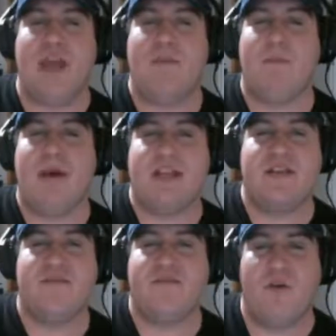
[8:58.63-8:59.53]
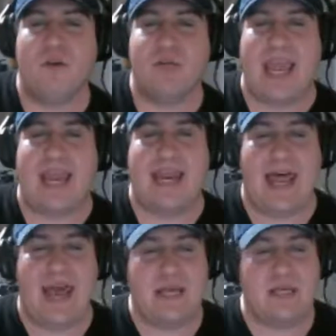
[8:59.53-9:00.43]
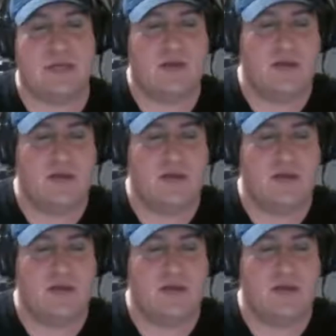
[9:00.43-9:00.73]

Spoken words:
I need the first and last.